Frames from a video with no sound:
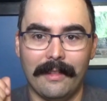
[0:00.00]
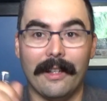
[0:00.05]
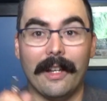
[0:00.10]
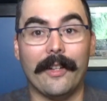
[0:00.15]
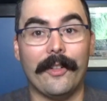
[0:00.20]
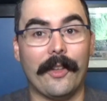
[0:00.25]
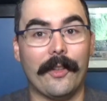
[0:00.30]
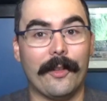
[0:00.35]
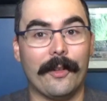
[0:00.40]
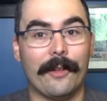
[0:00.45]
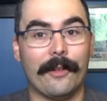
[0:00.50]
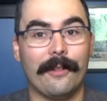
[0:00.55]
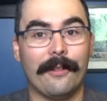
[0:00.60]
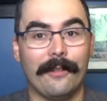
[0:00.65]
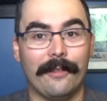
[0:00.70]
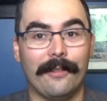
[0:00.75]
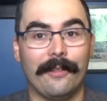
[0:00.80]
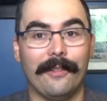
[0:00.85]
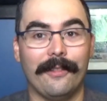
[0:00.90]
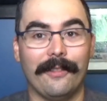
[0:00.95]
Another
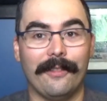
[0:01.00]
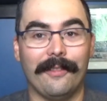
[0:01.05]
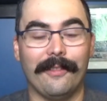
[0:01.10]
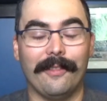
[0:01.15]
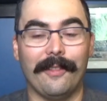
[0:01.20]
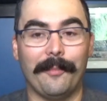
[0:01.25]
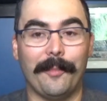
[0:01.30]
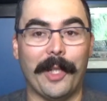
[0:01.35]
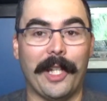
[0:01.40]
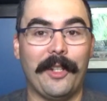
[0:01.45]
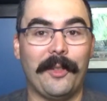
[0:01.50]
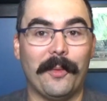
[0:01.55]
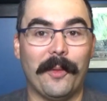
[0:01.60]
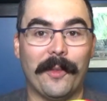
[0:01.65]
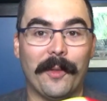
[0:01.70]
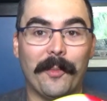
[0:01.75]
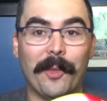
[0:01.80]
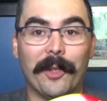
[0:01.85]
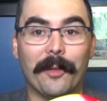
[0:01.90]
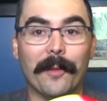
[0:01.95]
bait
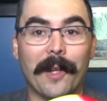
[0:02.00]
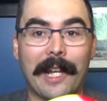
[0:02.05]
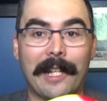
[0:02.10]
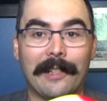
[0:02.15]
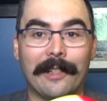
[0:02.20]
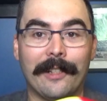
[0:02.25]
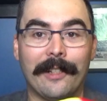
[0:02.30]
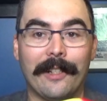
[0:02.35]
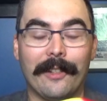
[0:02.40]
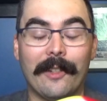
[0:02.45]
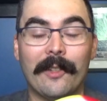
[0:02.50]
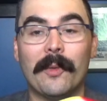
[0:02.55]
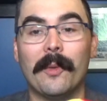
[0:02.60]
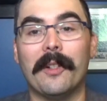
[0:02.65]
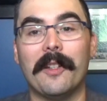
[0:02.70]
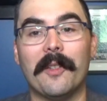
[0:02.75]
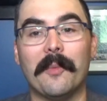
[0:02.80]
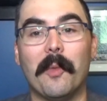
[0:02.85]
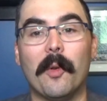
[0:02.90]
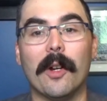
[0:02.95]
with a big rattle in it. This one
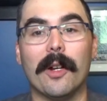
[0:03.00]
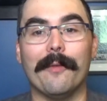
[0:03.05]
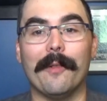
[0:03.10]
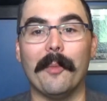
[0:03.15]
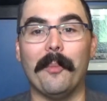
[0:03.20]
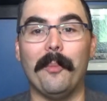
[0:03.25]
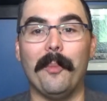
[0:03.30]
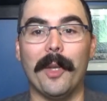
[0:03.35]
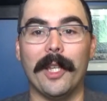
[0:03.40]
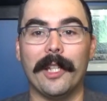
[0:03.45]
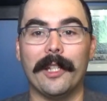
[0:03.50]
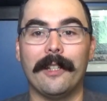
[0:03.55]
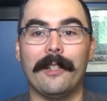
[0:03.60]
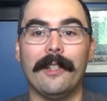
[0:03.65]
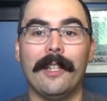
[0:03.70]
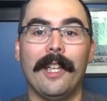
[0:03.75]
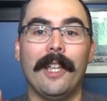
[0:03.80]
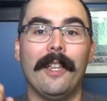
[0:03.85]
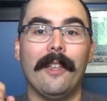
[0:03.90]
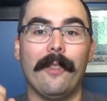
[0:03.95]
is more of a big
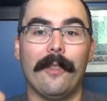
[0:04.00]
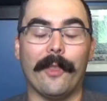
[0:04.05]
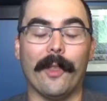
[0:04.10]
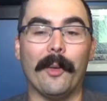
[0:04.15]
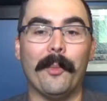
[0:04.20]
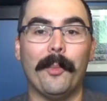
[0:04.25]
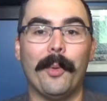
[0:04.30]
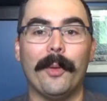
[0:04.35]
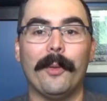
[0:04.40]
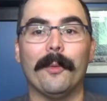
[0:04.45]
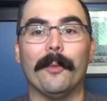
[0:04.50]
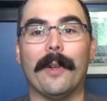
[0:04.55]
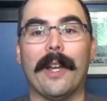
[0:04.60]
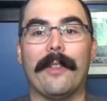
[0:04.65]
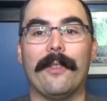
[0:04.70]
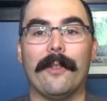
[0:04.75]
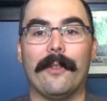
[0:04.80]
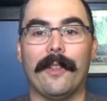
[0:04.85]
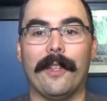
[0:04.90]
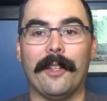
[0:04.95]
thump
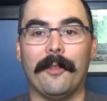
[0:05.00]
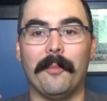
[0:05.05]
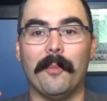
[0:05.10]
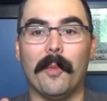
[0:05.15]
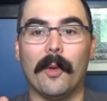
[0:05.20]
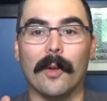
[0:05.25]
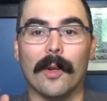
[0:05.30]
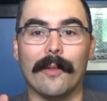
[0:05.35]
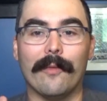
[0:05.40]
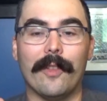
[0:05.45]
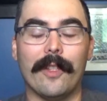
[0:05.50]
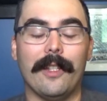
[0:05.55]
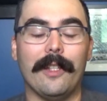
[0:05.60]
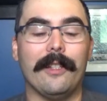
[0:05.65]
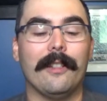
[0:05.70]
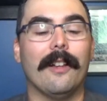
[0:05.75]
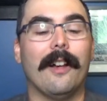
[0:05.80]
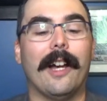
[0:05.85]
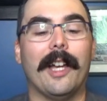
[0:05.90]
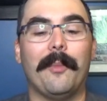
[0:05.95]
rather than more of the
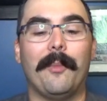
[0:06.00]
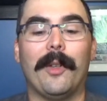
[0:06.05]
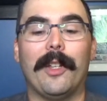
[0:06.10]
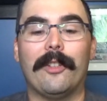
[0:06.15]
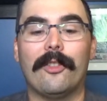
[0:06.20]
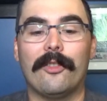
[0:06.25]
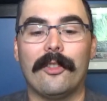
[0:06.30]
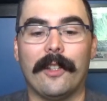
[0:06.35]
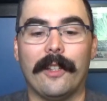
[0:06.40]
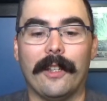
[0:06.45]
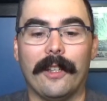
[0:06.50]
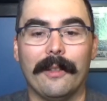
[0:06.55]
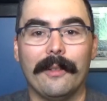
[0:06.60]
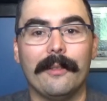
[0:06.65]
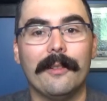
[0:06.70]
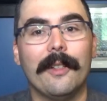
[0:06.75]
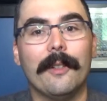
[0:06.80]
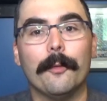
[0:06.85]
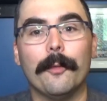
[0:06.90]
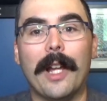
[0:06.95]
high-pitched
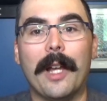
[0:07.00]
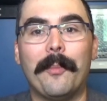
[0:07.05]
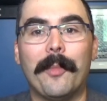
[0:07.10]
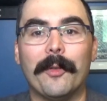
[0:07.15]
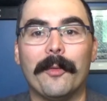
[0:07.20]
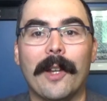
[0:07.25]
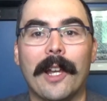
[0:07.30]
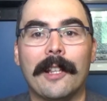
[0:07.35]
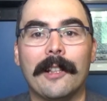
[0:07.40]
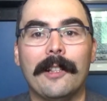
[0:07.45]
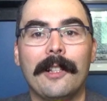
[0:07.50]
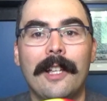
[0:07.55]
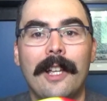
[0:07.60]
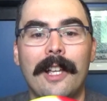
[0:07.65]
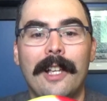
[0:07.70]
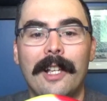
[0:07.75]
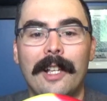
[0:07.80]
rapid rattle.